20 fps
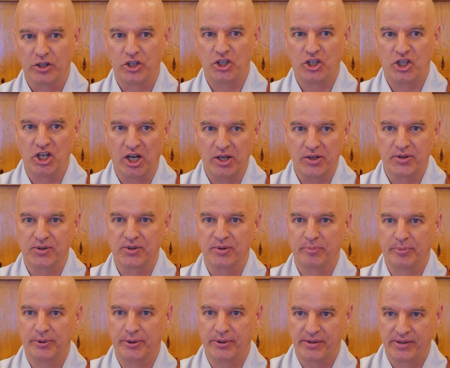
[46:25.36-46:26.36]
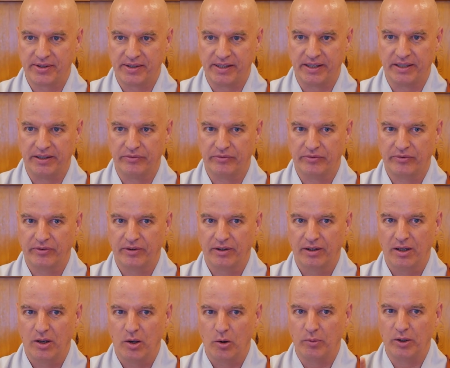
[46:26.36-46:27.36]
Just perceive
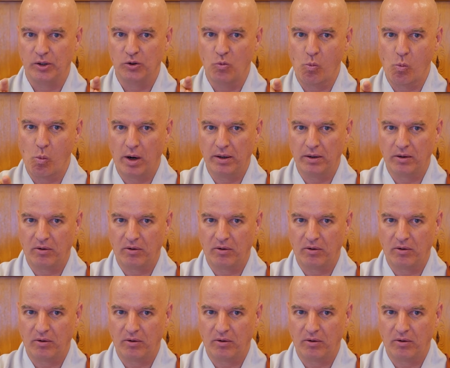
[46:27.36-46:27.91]
with one